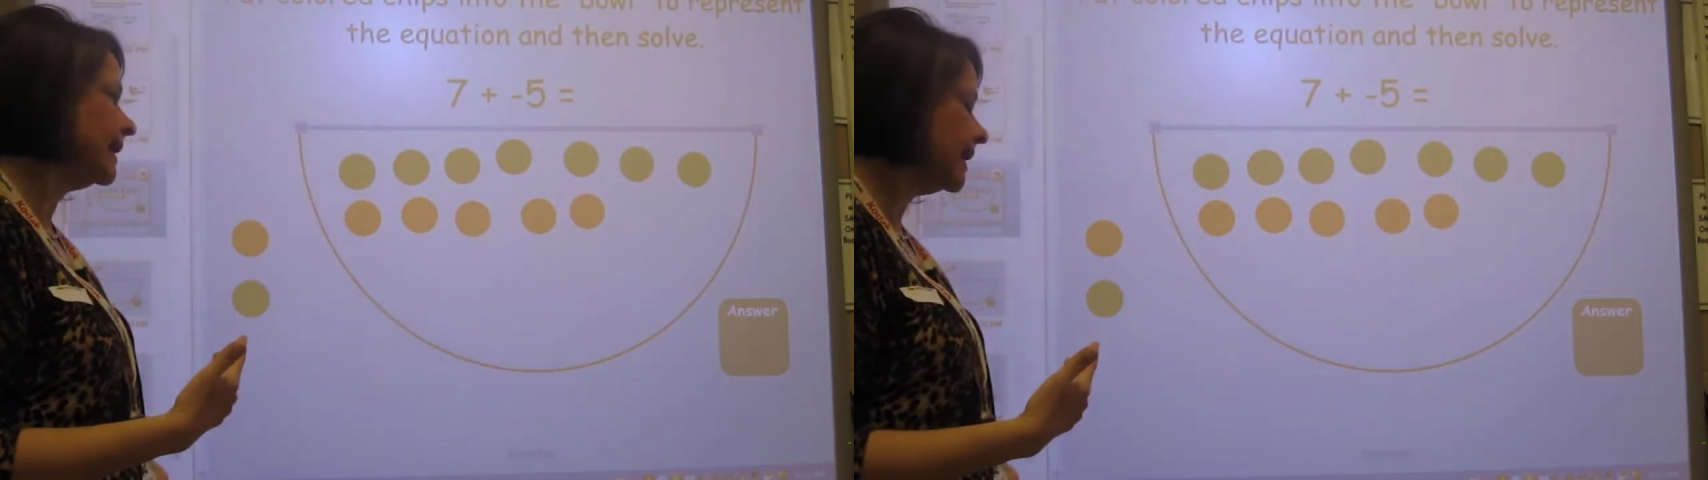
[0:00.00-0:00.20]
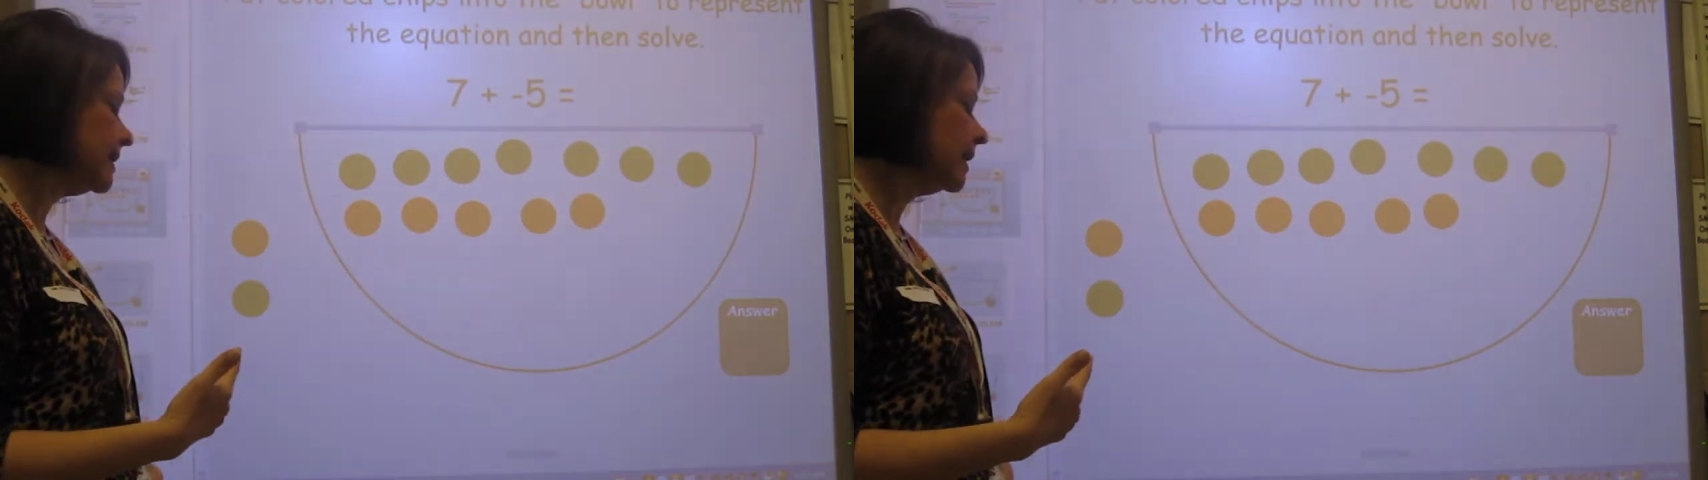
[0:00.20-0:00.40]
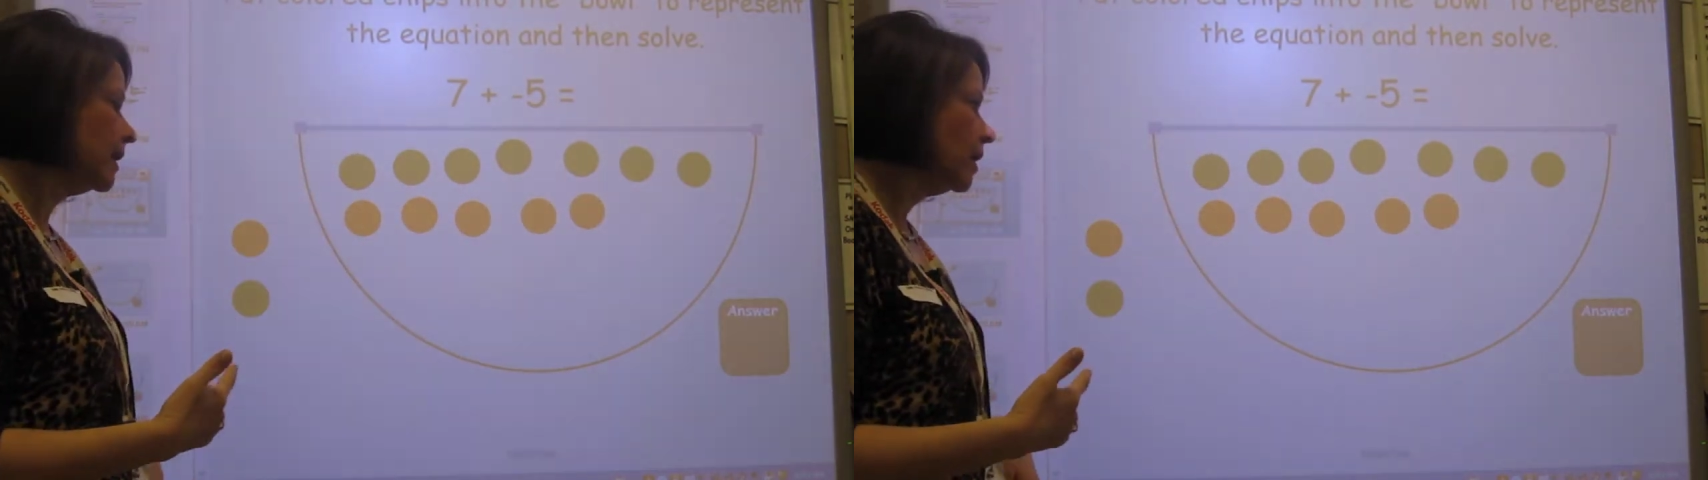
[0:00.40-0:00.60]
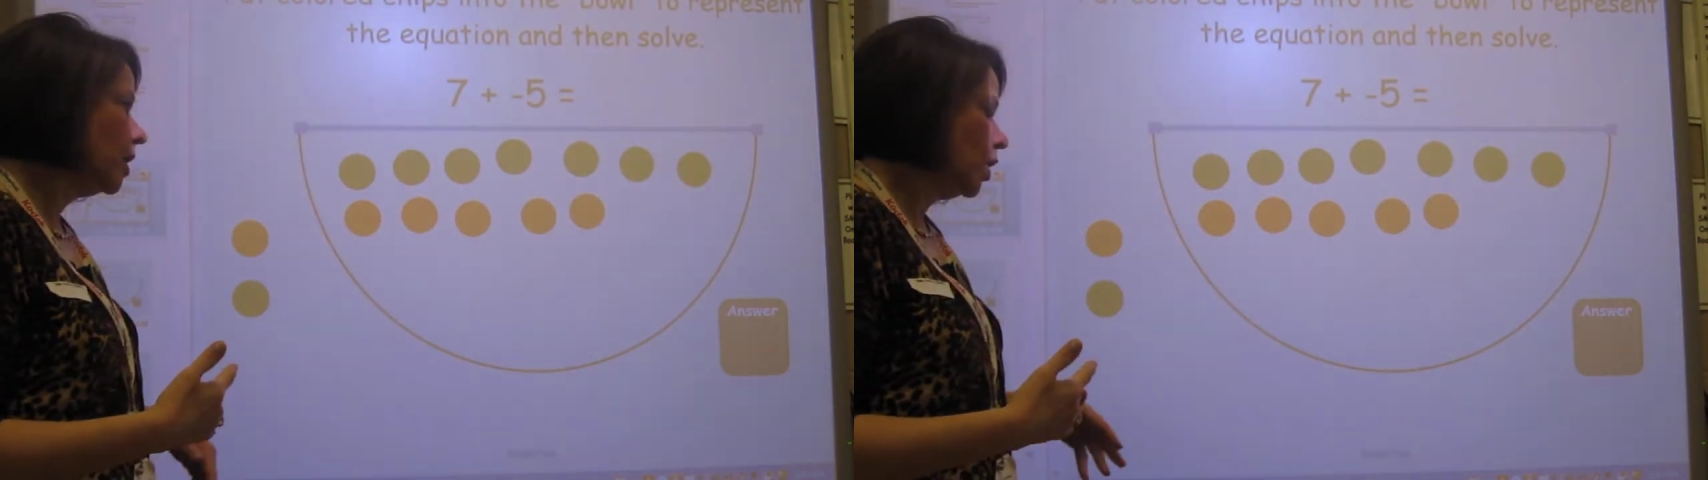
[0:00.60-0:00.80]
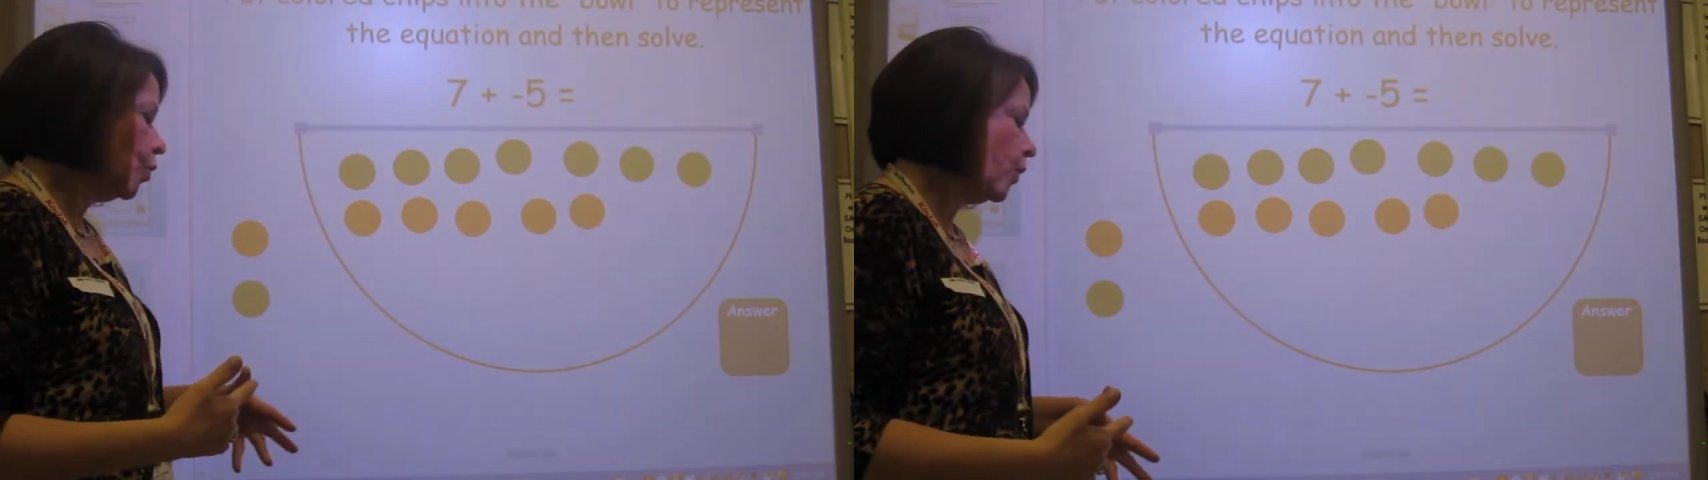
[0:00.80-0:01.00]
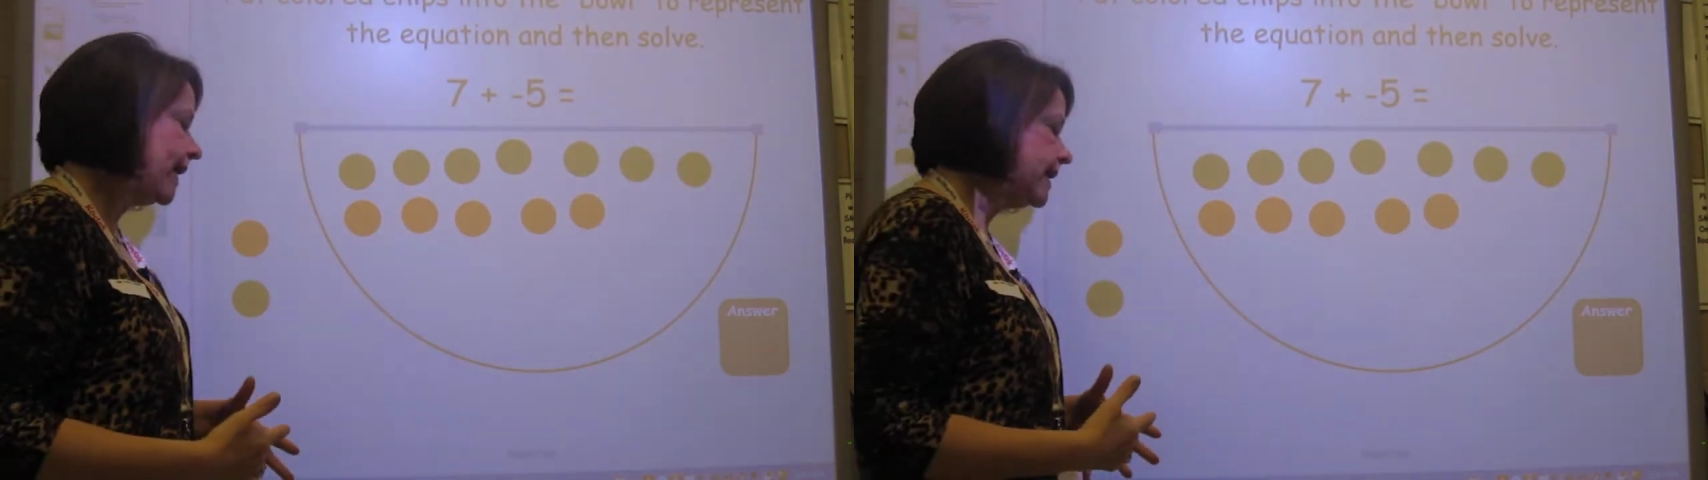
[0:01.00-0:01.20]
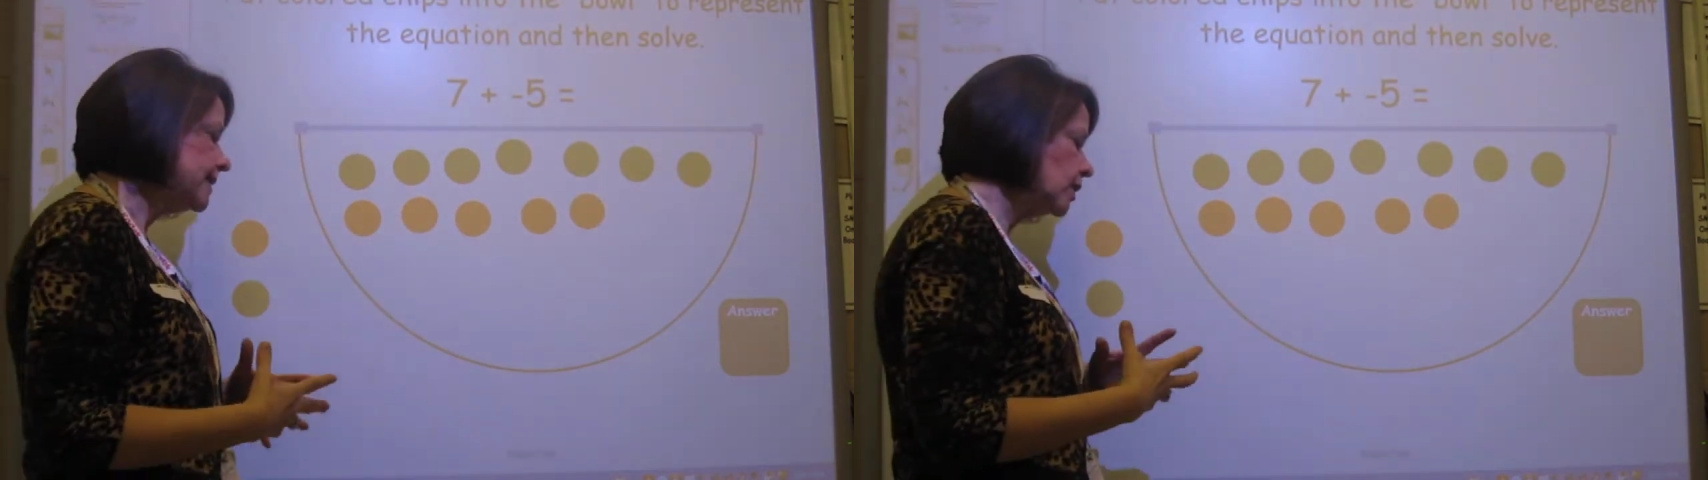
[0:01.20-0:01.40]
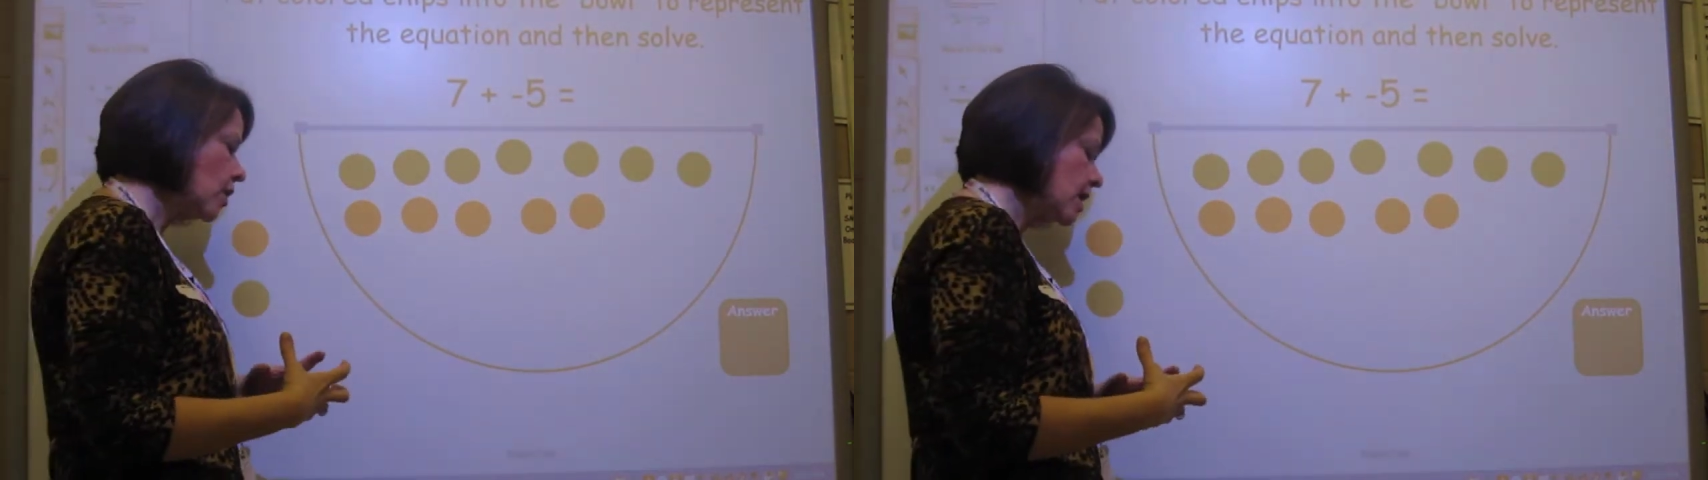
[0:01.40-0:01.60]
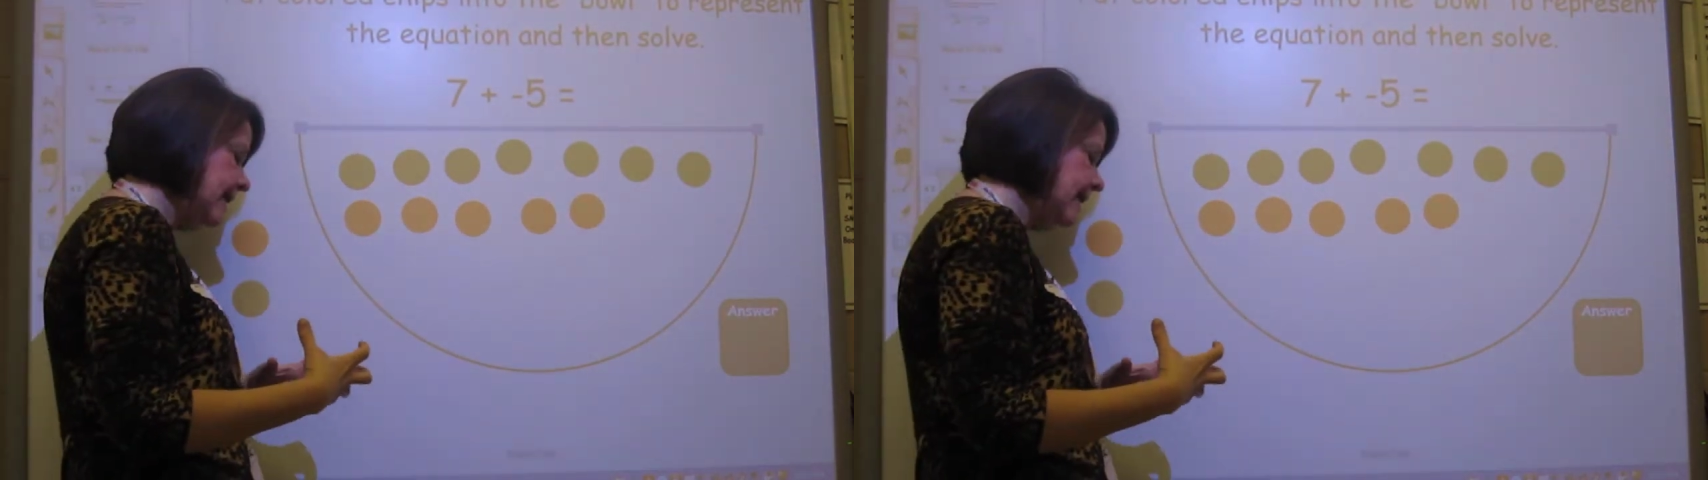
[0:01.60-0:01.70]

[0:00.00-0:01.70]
is we start